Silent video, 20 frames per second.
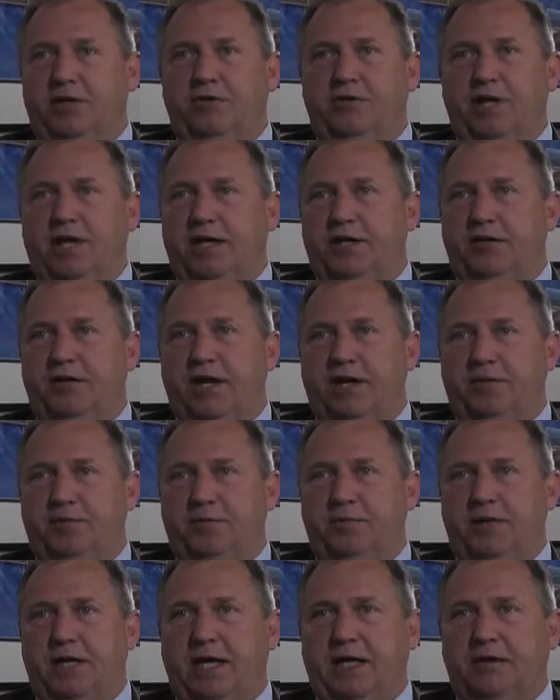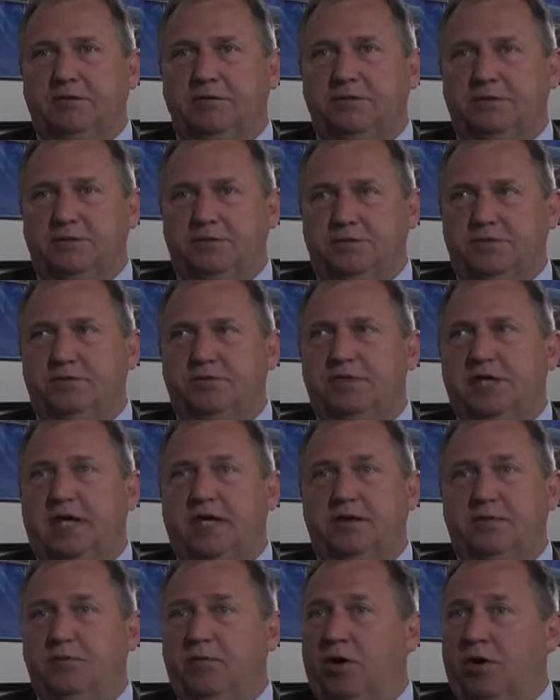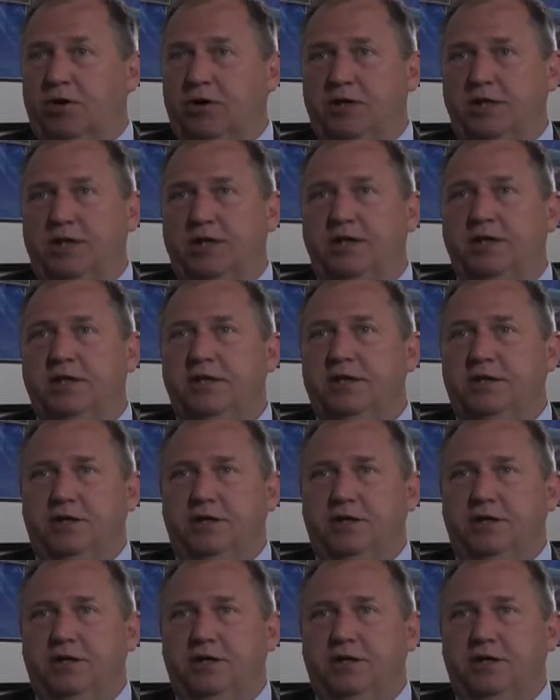do that you have to be outside marketing.